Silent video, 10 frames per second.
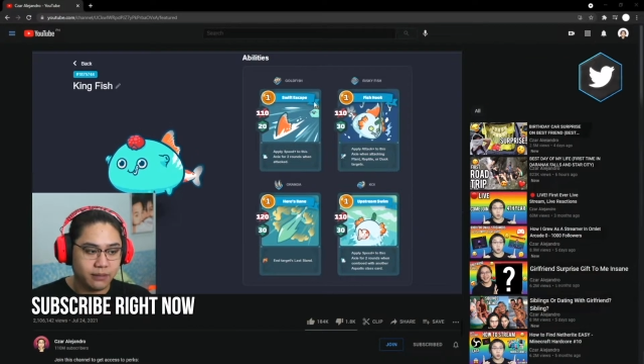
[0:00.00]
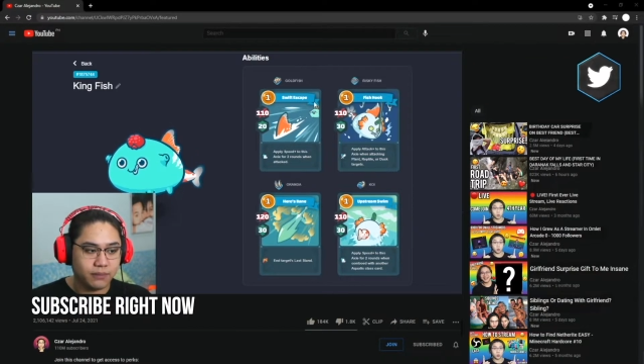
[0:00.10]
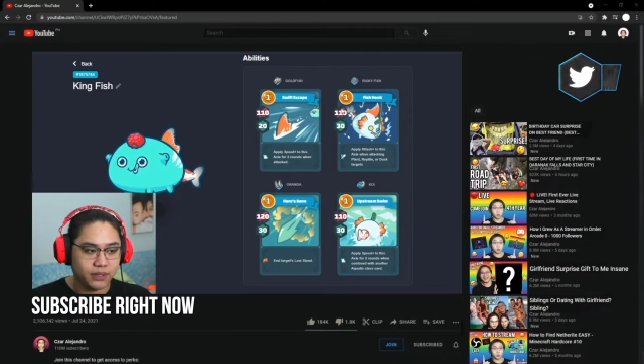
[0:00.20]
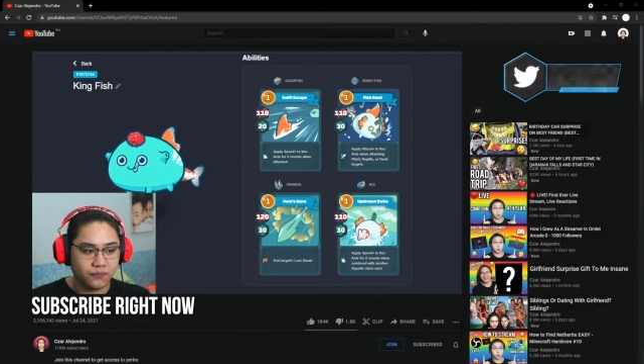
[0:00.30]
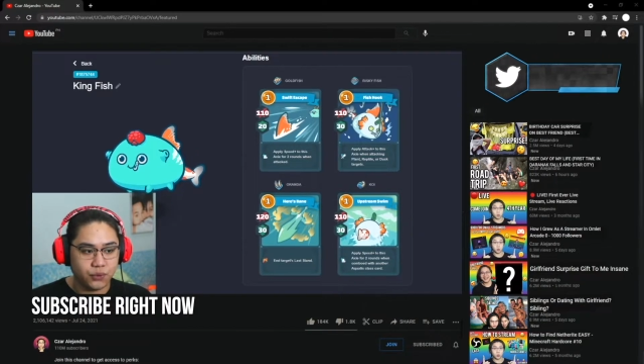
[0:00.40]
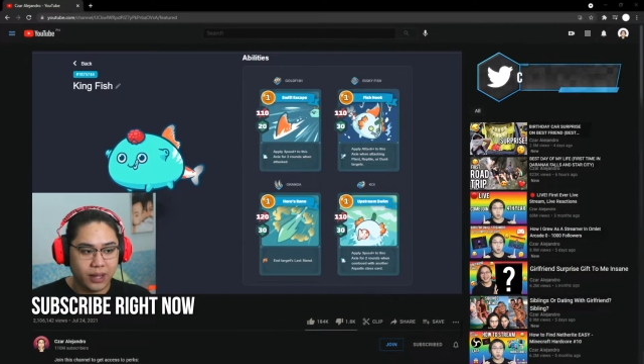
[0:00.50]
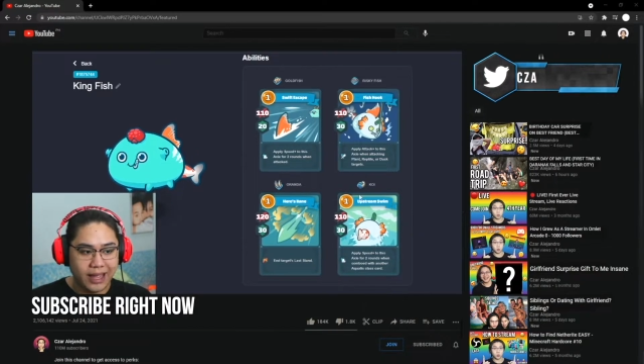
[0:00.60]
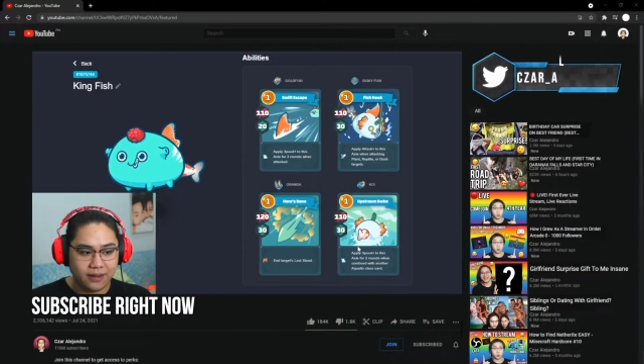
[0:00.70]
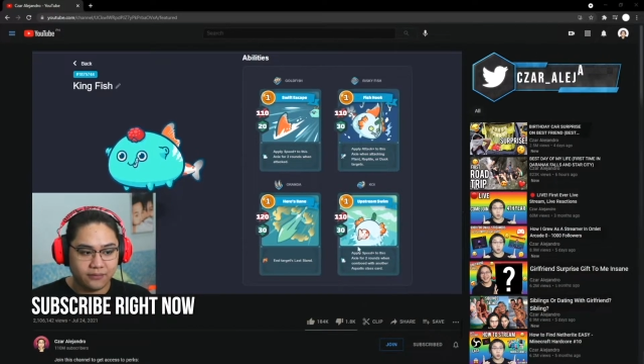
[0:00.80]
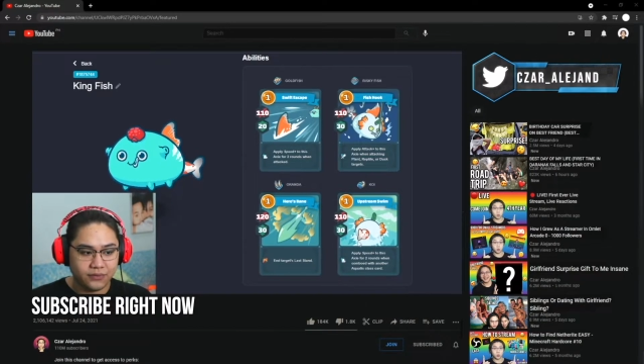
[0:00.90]
But if you
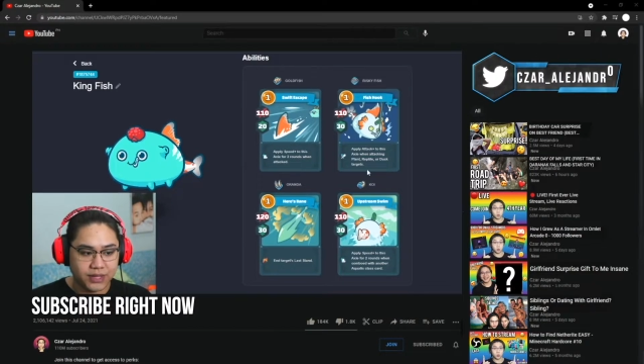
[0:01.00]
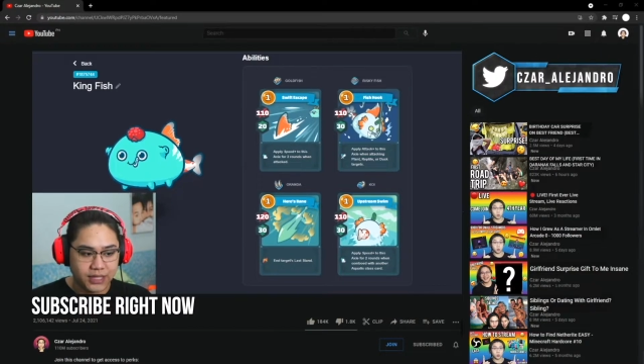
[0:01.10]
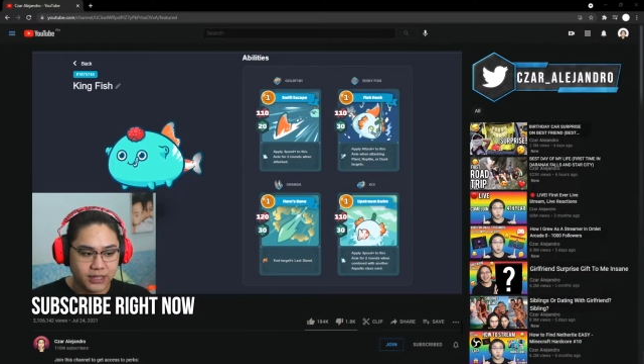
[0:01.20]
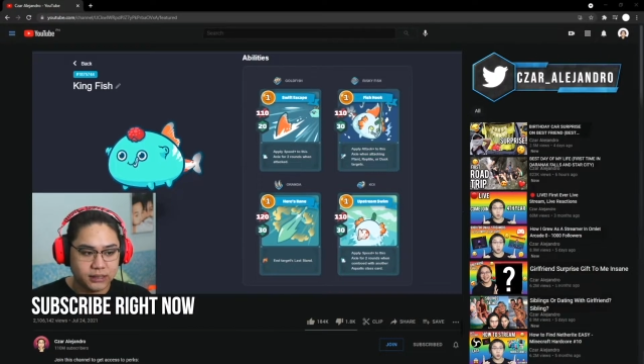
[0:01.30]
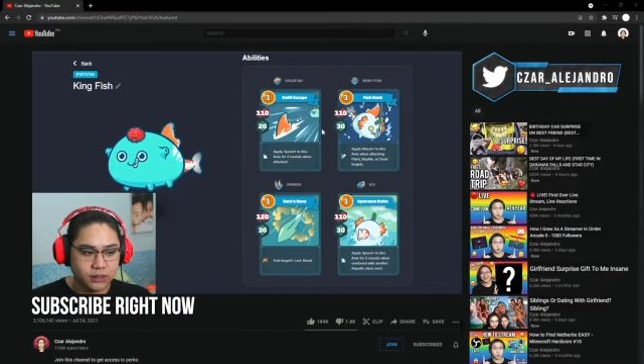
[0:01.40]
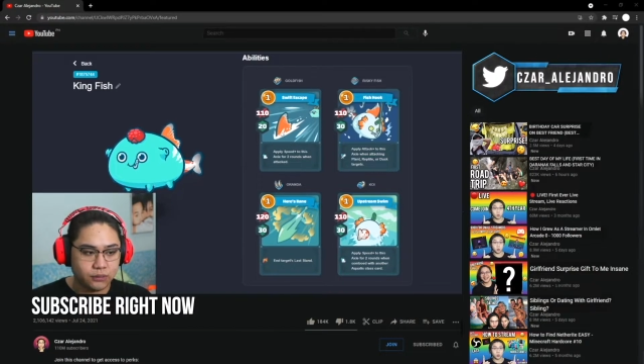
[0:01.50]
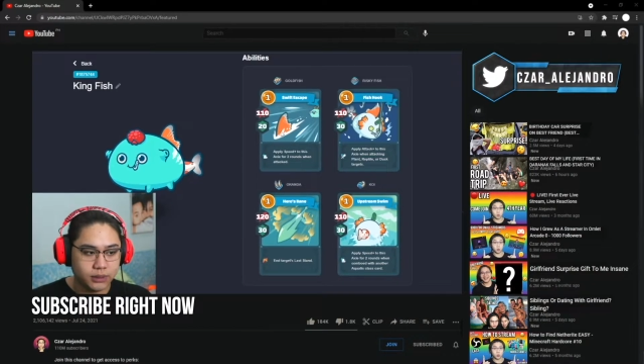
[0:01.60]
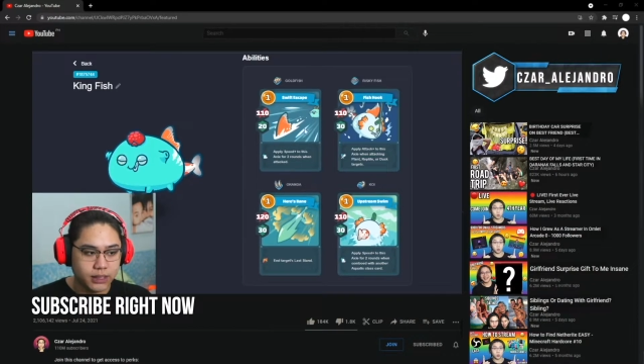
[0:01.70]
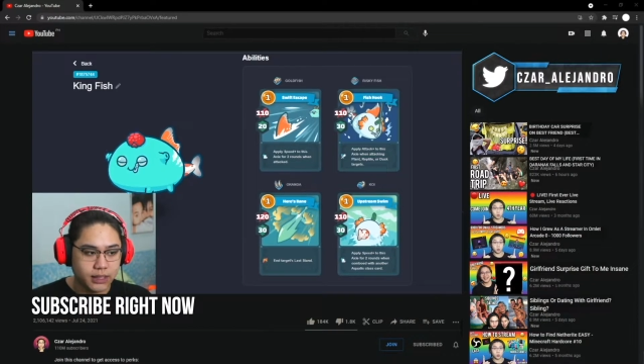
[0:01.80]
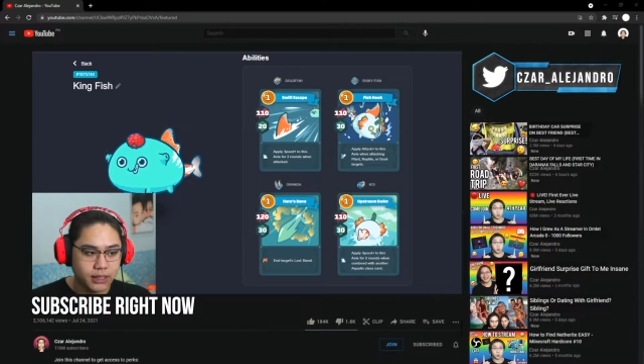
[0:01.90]
have these
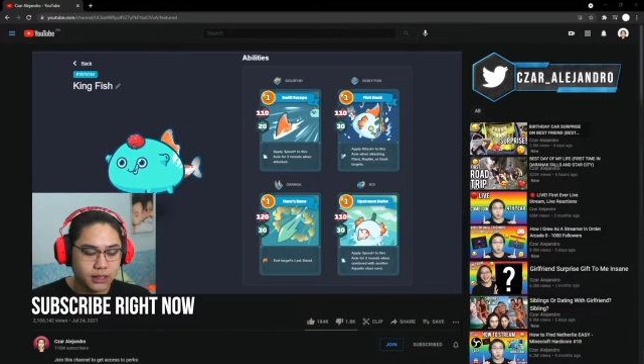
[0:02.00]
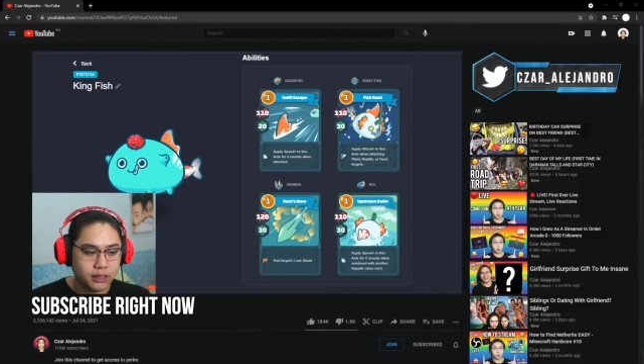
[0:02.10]
only